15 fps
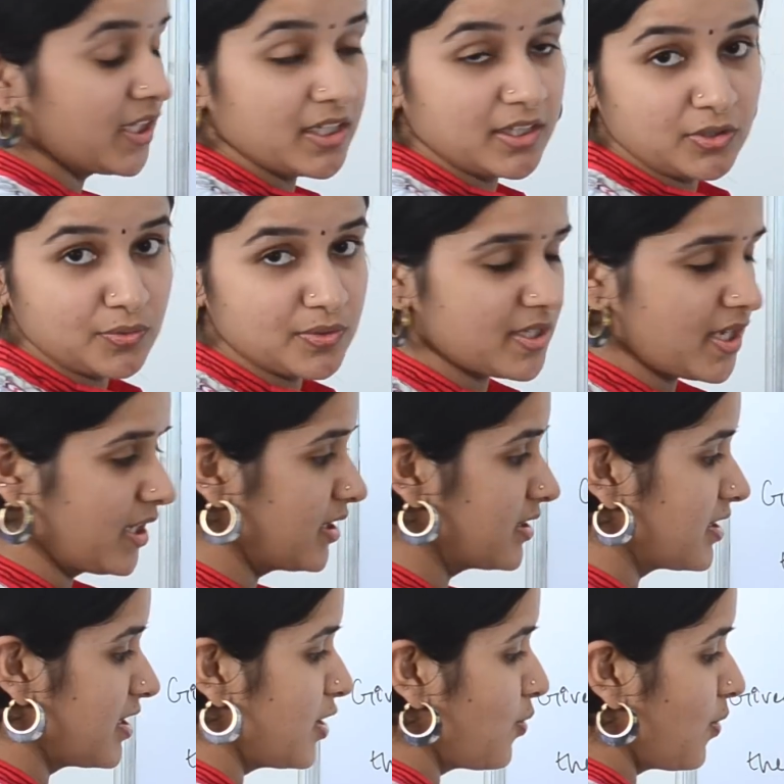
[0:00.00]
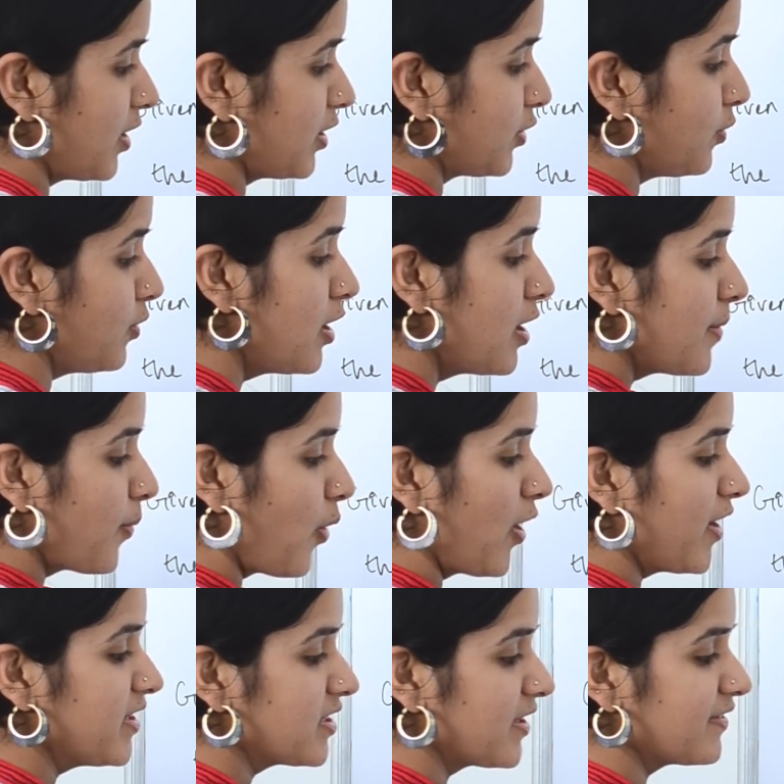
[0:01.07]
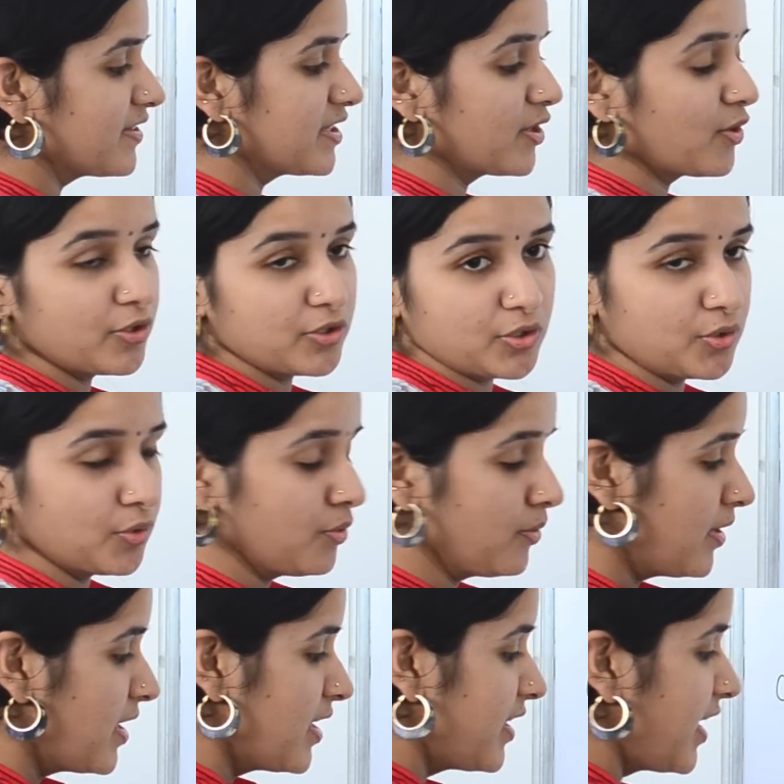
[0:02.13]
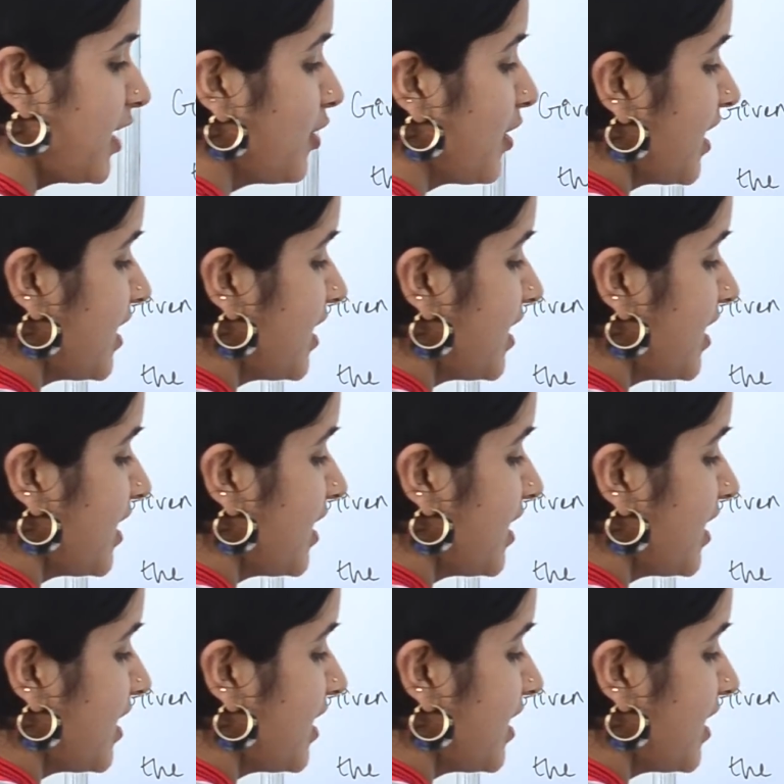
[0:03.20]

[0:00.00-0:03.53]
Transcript: into z is equal to 0.70 into 2. Then you can